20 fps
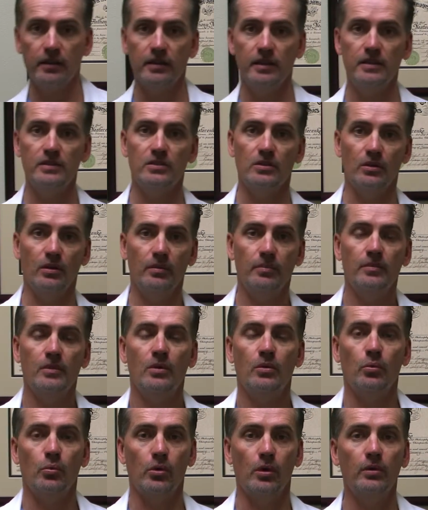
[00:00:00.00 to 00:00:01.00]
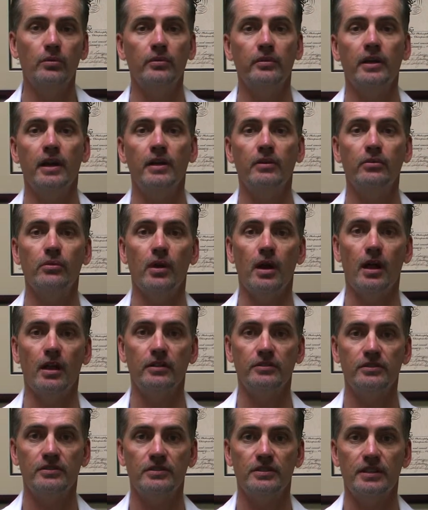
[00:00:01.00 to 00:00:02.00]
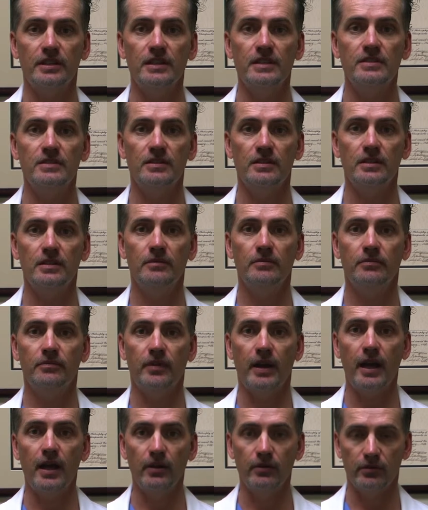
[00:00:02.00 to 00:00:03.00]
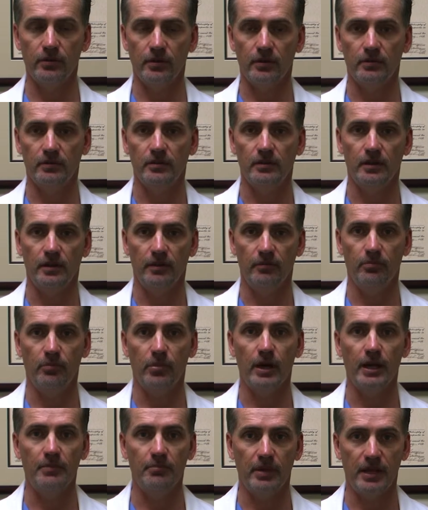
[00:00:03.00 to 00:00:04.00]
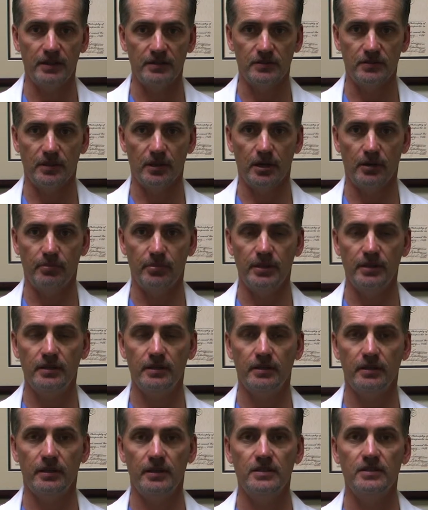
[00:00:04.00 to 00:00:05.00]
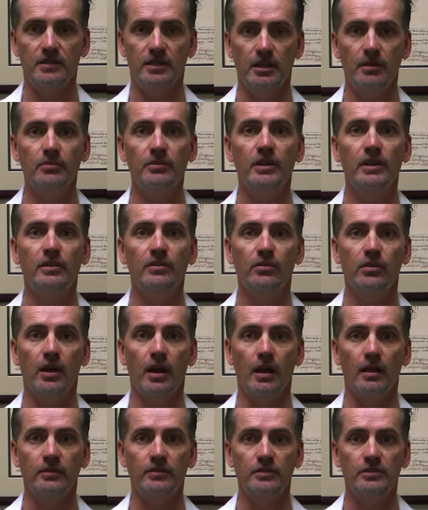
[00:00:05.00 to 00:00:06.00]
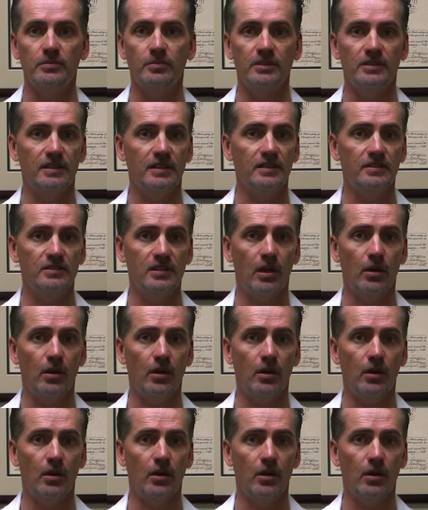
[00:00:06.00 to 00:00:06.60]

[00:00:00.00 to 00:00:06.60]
he's a world-renowned neurologist. He's the founder of brain-based therapy. He's an MD neurologist, but he's the